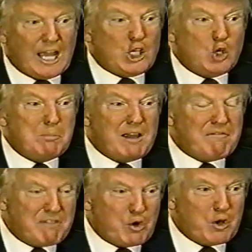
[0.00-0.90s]
and you may
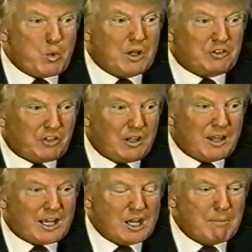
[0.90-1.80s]
very well see
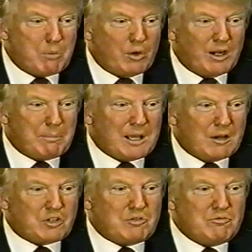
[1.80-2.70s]
that number in
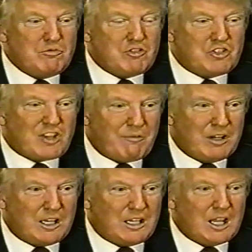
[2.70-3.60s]
about
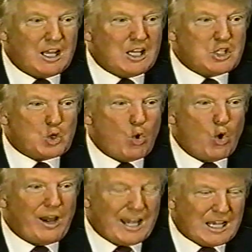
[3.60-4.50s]
70 days
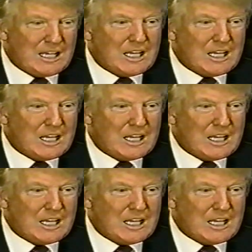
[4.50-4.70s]
or 80